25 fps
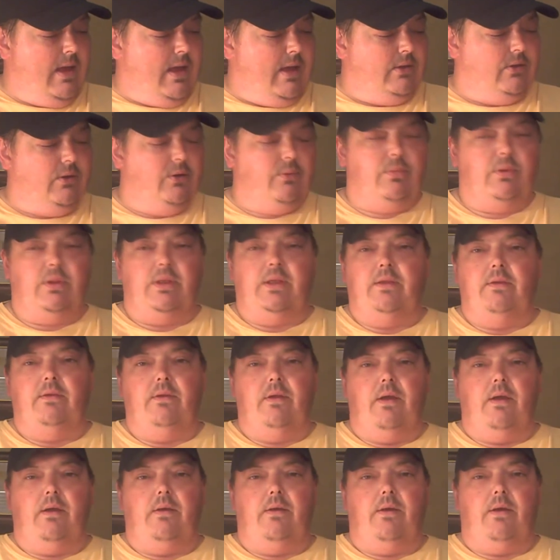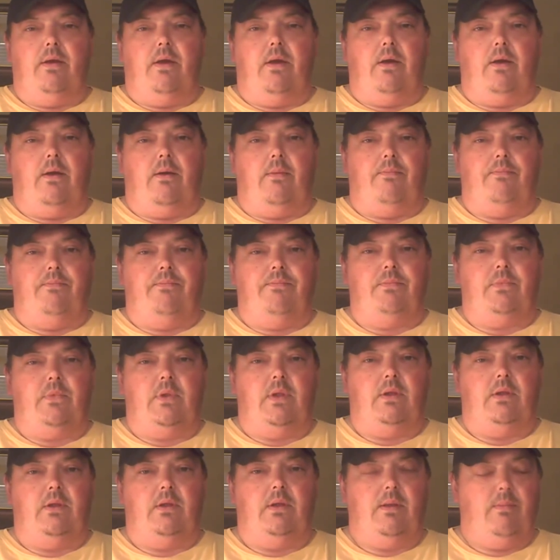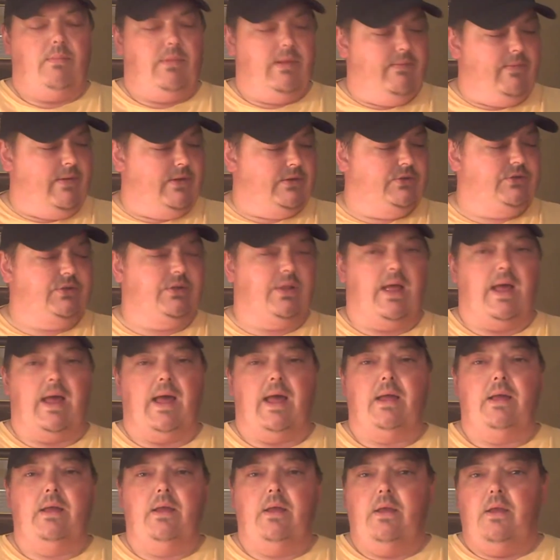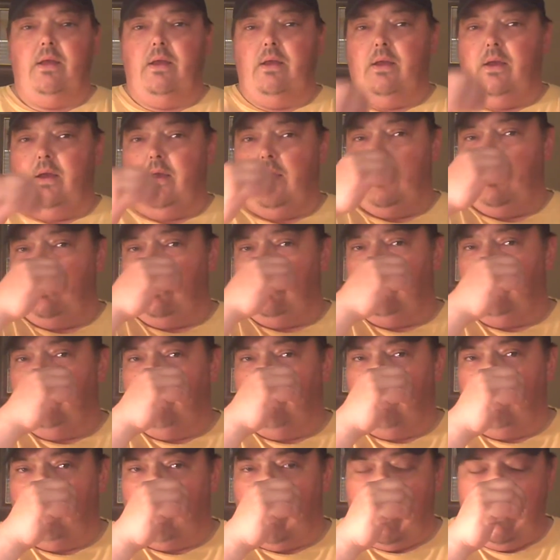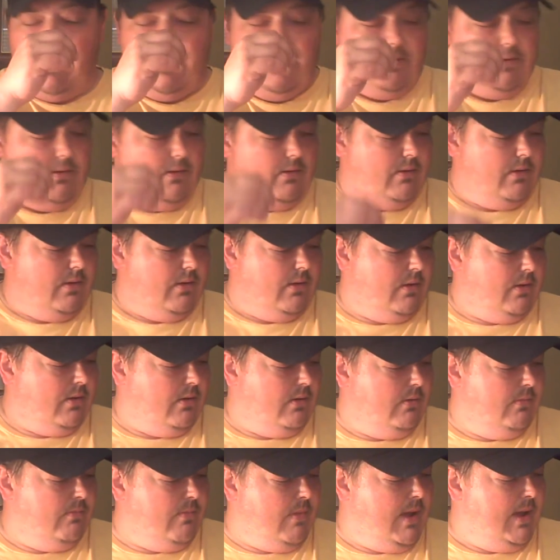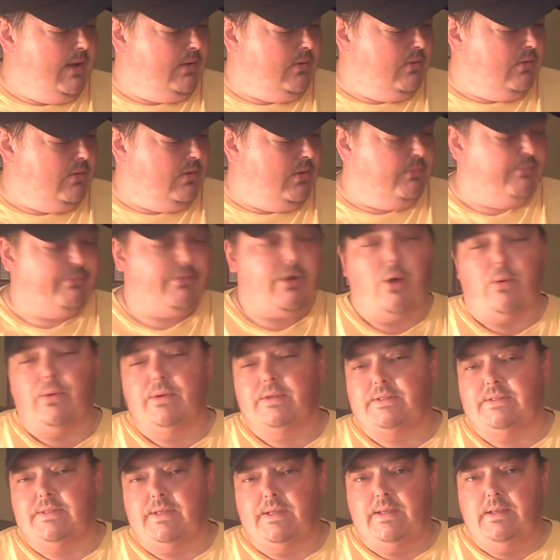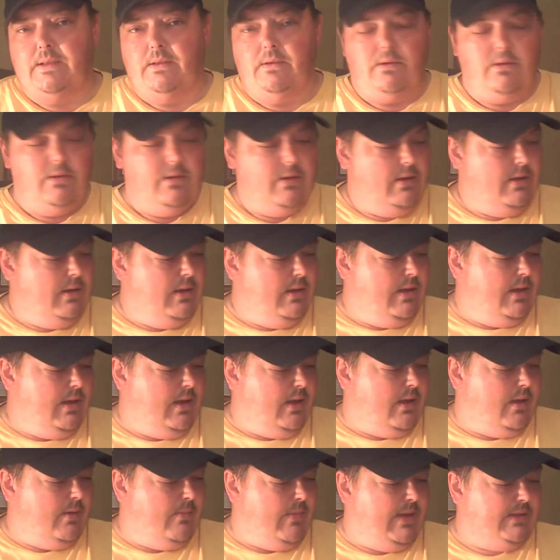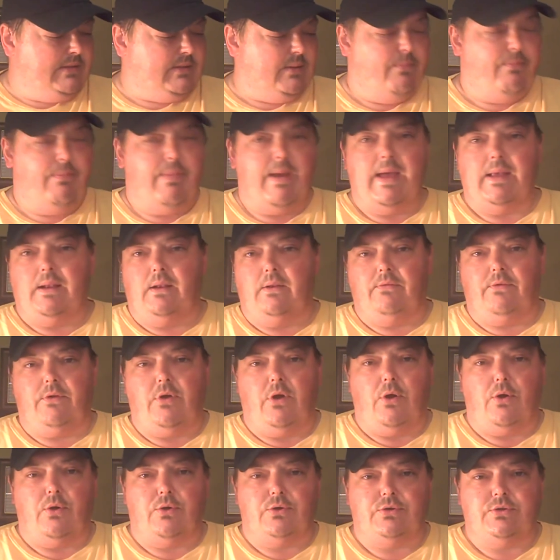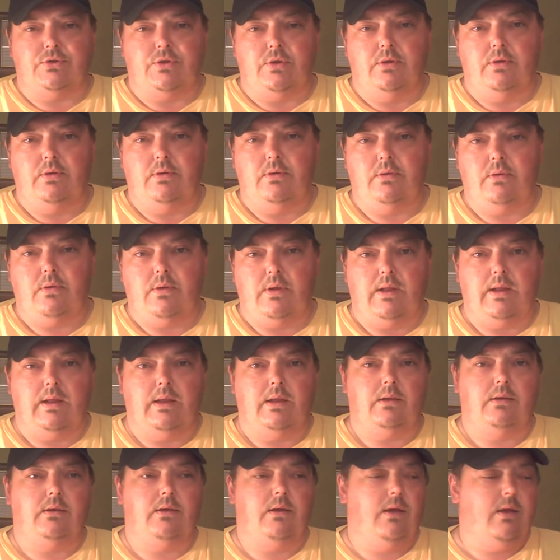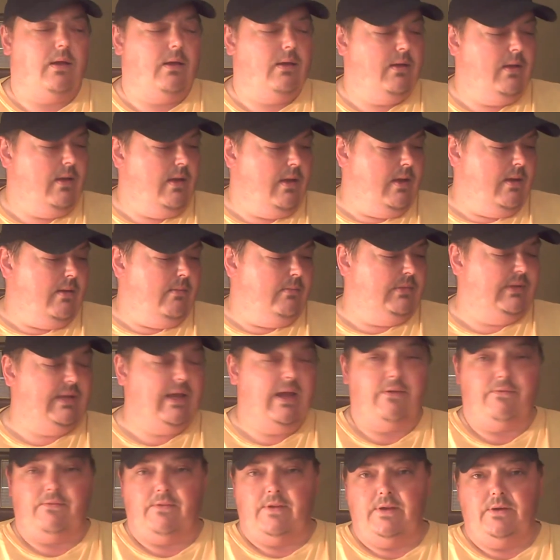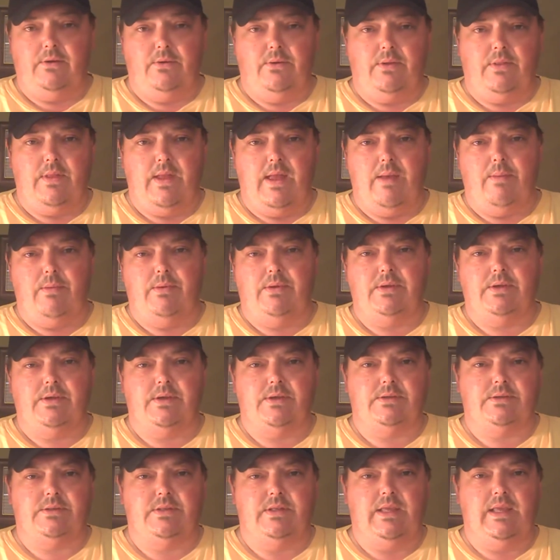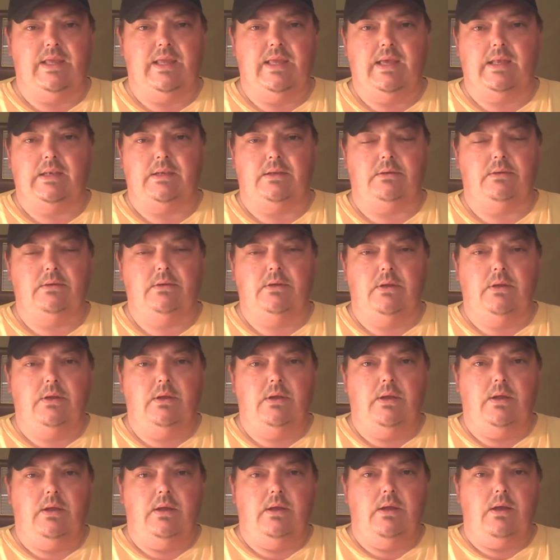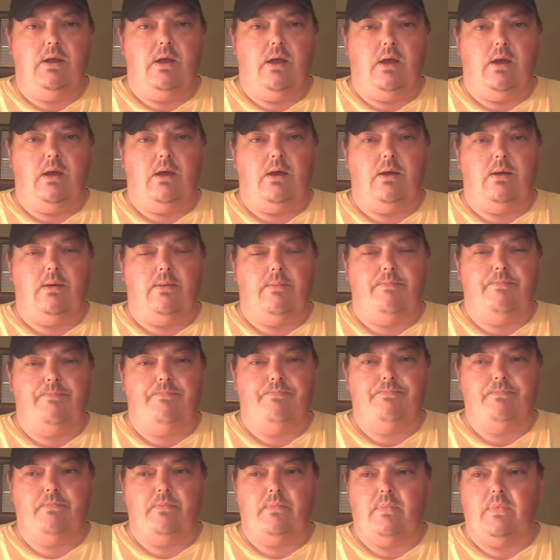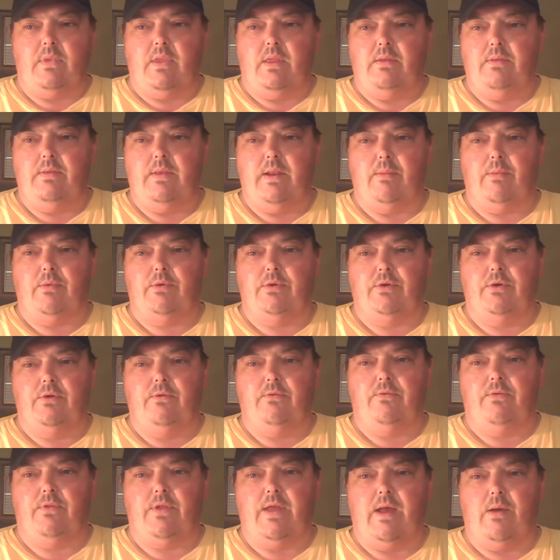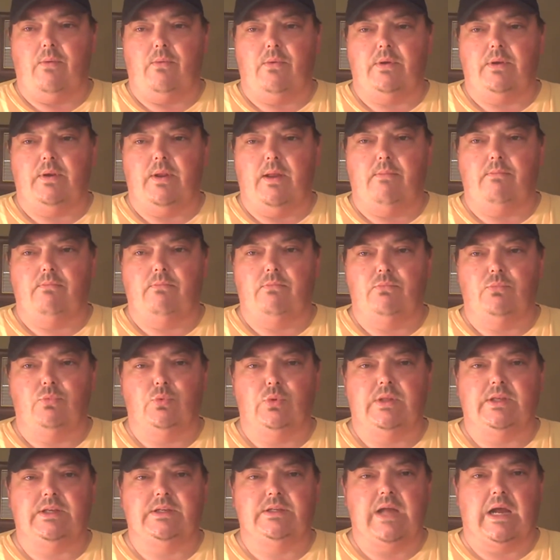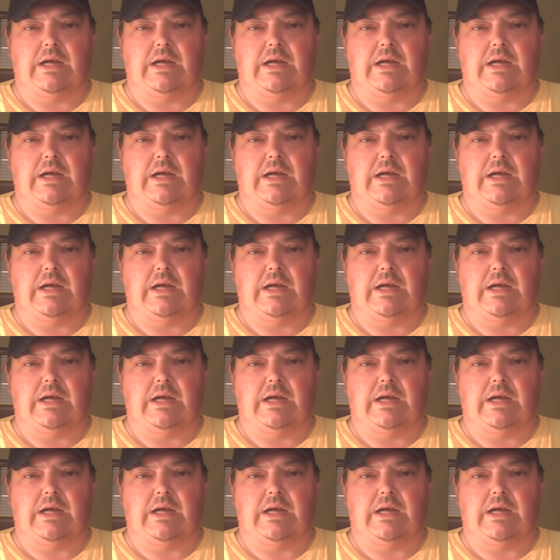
I believe that's July. Mike Cohen C has a Battle of Kursk, and definitely doing that because the kit that I'm going to do for that one, I'm really